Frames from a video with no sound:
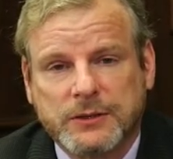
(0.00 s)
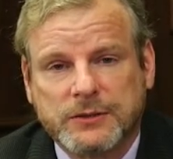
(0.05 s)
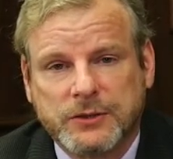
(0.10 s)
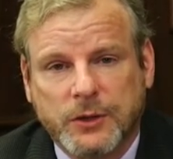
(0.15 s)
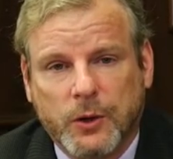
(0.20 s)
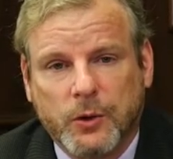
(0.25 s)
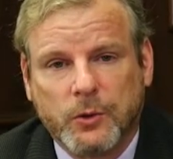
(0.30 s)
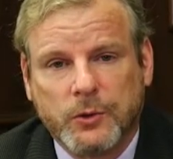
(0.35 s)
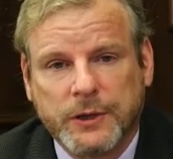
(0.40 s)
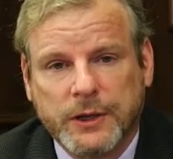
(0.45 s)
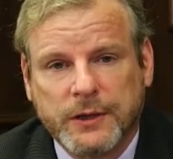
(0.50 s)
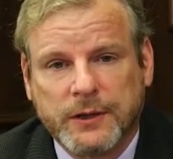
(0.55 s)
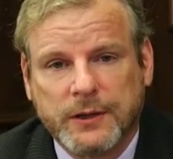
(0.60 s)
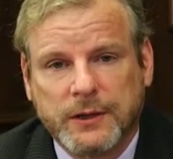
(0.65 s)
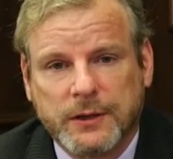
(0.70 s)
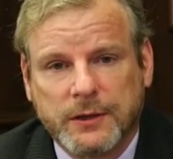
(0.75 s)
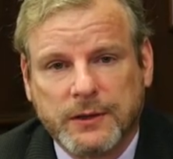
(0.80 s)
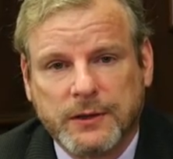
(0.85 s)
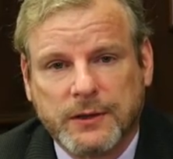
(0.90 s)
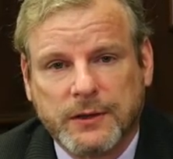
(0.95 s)
only
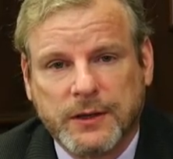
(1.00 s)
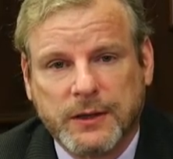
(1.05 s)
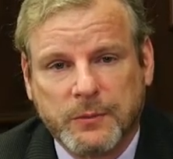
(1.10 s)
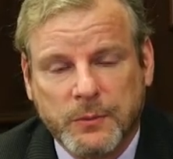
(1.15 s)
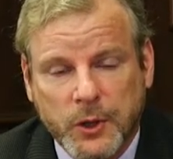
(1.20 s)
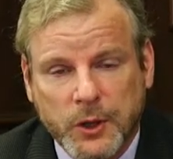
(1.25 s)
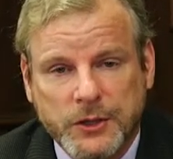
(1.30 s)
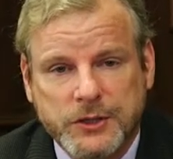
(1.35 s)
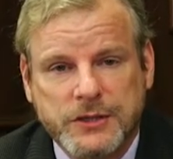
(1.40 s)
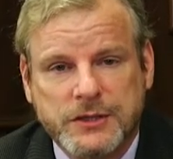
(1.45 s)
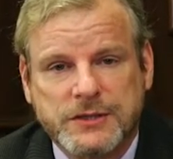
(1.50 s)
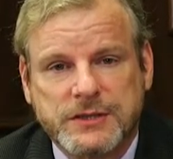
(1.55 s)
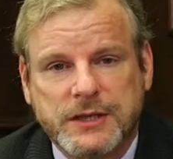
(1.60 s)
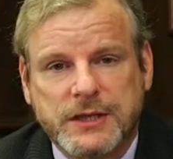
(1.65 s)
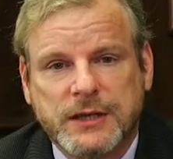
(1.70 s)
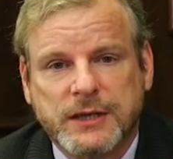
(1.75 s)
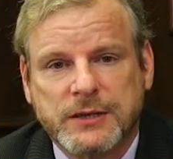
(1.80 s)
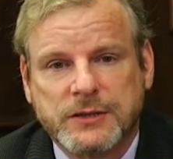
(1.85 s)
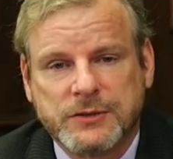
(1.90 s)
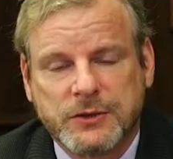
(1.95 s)
the
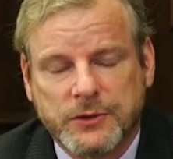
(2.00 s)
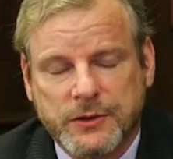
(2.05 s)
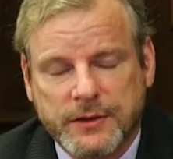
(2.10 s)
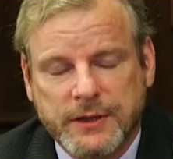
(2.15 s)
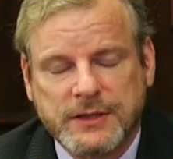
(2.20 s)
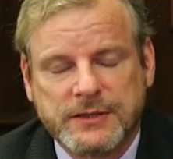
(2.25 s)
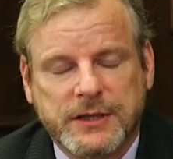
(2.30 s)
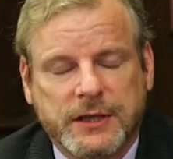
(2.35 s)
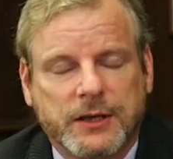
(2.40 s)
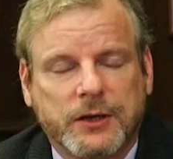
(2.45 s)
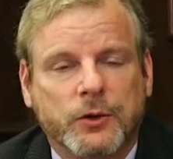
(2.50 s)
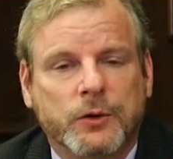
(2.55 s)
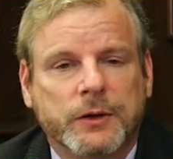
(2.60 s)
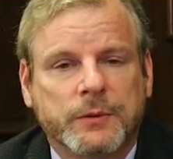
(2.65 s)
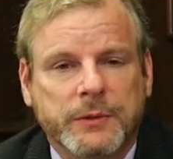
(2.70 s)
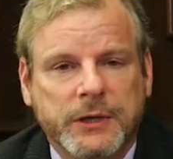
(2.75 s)
emergencies or things that can only